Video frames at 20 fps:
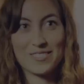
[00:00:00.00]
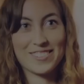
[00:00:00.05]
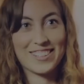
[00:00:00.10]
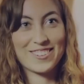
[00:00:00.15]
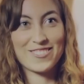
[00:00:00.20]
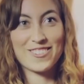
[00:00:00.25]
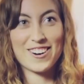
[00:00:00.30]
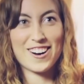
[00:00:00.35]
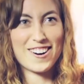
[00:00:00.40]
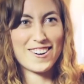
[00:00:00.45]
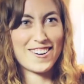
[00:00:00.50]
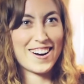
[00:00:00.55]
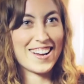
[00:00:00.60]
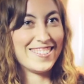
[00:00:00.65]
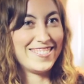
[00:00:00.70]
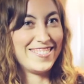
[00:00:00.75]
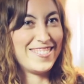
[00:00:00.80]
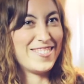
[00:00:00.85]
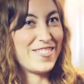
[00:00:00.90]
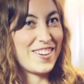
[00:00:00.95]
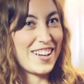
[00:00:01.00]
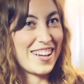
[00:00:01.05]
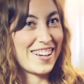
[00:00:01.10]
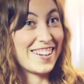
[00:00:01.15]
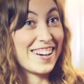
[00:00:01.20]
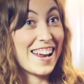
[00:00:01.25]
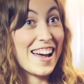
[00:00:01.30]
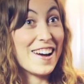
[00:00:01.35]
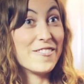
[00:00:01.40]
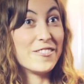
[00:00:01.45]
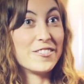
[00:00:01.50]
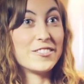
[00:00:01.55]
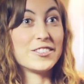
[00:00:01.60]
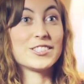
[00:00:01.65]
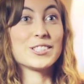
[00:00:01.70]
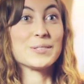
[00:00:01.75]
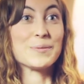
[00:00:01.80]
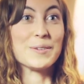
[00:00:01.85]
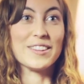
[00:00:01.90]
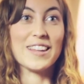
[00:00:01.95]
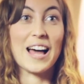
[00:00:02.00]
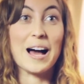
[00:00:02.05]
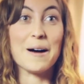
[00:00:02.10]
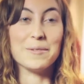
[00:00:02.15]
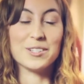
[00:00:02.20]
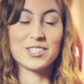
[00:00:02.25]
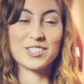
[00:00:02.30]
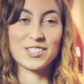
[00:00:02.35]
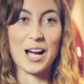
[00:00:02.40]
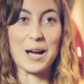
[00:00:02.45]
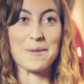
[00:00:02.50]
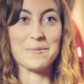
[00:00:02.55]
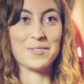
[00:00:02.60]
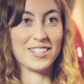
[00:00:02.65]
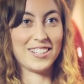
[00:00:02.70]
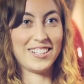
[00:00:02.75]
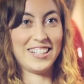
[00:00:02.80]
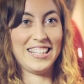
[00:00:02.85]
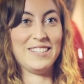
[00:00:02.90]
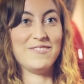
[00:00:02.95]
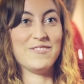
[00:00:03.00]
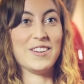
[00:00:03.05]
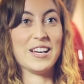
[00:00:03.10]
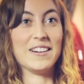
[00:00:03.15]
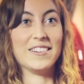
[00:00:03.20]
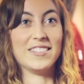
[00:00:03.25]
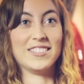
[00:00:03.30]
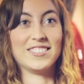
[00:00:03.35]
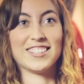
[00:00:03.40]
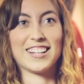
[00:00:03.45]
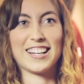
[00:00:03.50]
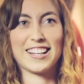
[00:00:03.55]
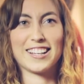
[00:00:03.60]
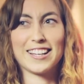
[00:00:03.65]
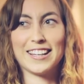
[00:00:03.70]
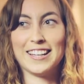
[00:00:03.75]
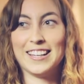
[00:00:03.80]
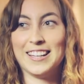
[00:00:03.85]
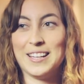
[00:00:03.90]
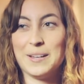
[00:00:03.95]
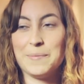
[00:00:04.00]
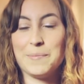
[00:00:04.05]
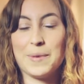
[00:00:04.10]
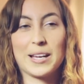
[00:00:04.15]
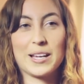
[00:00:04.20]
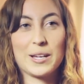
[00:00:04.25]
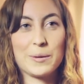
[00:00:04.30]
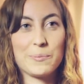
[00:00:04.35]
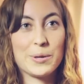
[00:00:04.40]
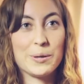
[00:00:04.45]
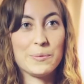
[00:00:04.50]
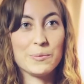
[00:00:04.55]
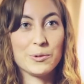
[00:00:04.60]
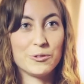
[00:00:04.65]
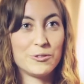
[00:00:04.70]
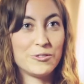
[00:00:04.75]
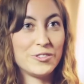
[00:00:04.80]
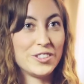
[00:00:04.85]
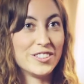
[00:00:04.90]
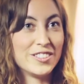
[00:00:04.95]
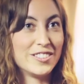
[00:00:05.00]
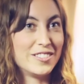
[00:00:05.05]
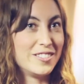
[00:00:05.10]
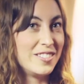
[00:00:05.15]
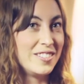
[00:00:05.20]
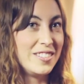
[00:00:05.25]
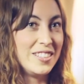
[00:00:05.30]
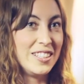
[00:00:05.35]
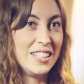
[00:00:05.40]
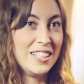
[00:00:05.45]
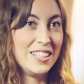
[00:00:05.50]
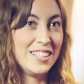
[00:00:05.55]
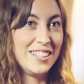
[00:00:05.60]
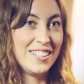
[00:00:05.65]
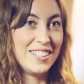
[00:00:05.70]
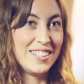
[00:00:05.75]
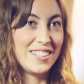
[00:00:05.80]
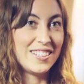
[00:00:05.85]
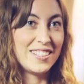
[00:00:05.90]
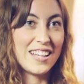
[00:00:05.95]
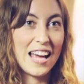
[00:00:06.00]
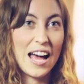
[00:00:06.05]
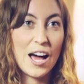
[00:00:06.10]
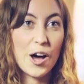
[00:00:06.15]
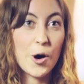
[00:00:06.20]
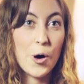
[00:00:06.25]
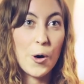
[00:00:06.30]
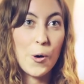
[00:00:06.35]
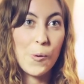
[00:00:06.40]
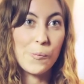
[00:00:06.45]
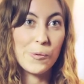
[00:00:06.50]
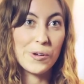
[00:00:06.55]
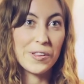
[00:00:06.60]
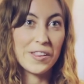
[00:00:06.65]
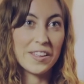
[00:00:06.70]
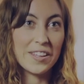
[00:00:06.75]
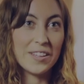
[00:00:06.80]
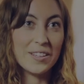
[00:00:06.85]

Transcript: I'm like, wow, I don't know if I could ever spend that much time on an email and, like, making people feel at home with